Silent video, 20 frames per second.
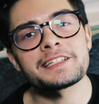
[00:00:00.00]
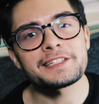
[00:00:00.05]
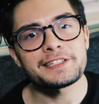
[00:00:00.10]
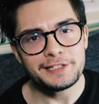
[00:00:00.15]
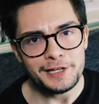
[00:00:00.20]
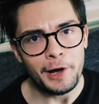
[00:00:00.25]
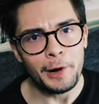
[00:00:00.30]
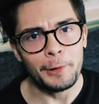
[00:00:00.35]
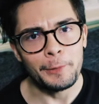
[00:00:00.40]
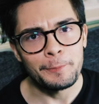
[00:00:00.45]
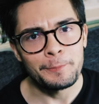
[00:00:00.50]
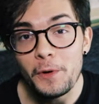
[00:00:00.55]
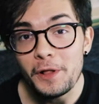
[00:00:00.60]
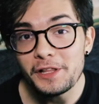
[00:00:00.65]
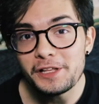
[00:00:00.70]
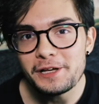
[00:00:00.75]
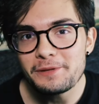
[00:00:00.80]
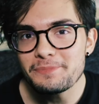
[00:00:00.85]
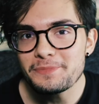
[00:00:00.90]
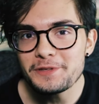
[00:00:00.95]
So,
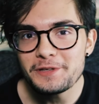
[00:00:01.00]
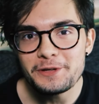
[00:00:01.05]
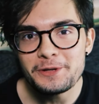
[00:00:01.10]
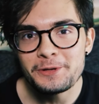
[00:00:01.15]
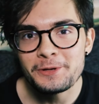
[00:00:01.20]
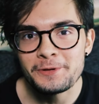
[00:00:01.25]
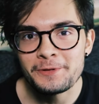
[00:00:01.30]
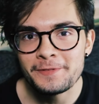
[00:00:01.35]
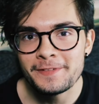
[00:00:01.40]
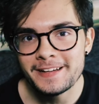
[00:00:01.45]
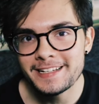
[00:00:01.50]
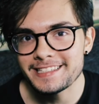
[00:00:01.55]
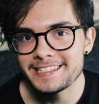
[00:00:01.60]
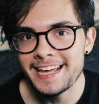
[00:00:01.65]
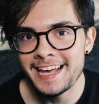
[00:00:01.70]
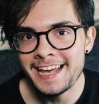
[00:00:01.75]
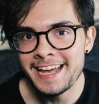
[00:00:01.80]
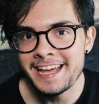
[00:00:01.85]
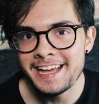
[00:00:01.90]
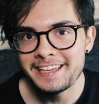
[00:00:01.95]
welcome to Things
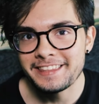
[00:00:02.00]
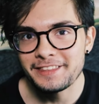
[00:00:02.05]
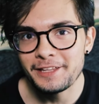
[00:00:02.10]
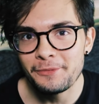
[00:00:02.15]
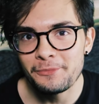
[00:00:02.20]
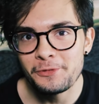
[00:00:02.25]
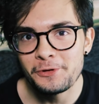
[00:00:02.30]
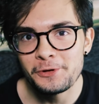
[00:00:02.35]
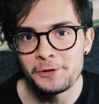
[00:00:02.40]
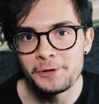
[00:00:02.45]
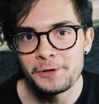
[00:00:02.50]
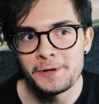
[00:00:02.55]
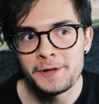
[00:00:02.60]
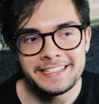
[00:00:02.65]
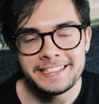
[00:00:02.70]
I Hate number